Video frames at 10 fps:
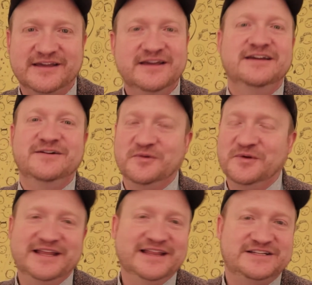
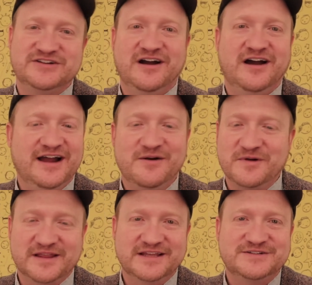really try. I
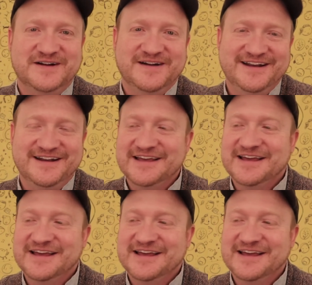really tried.